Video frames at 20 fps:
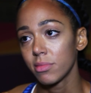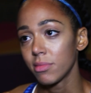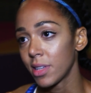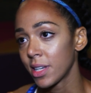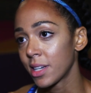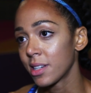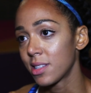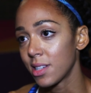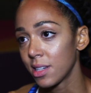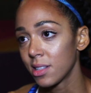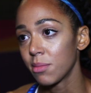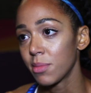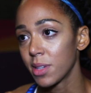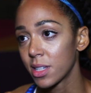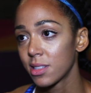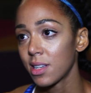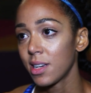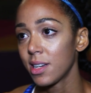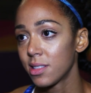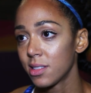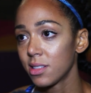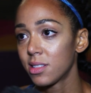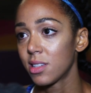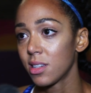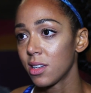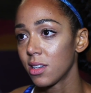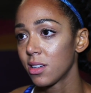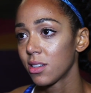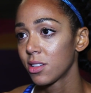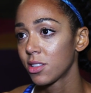like I said, I'm excited
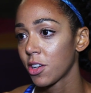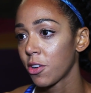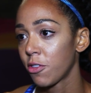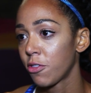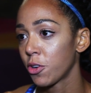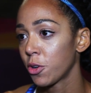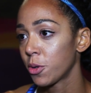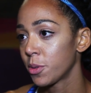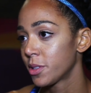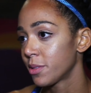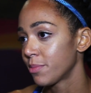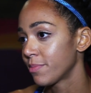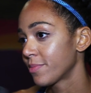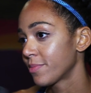to go forward.